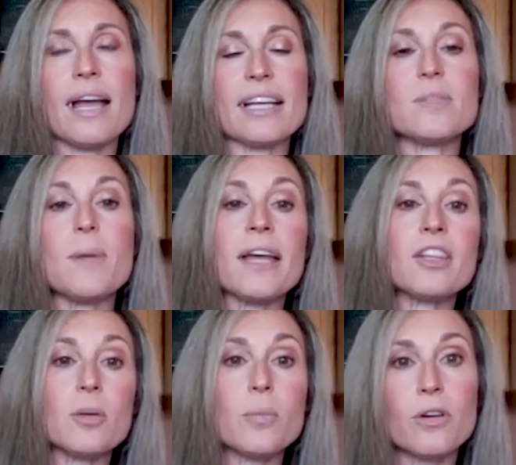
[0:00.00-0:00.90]

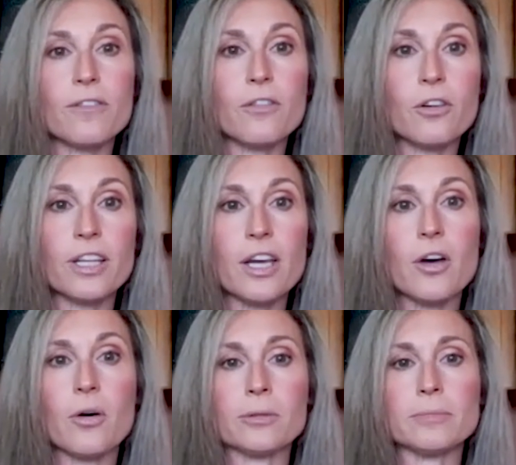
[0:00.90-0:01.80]
expand their
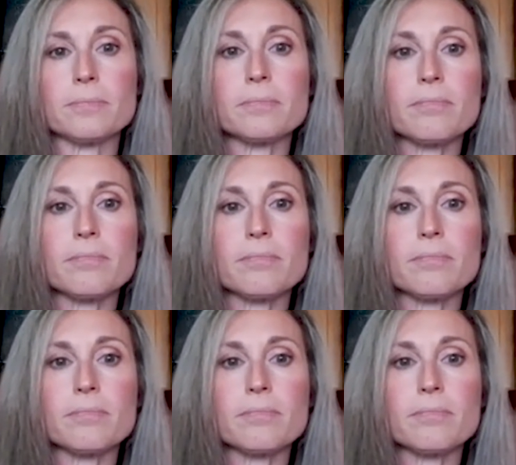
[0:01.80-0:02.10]
portfolio